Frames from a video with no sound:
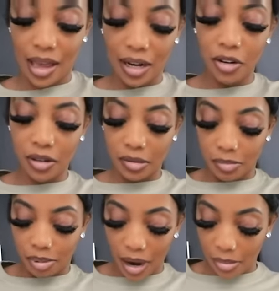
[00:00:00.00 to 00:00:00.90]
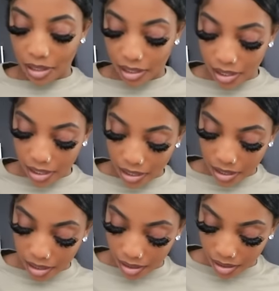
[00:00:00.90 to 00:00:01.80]
I literally probably
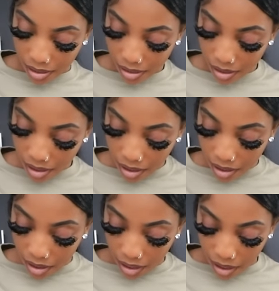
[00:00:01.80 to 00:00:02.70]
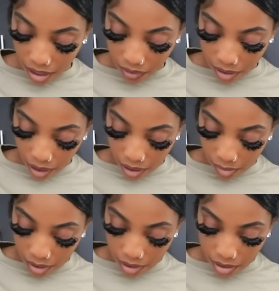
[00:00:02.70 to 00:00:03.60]
seasoned everything
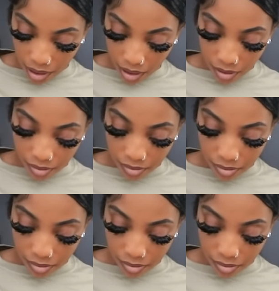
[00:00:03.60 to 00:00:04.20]
with this, y'all.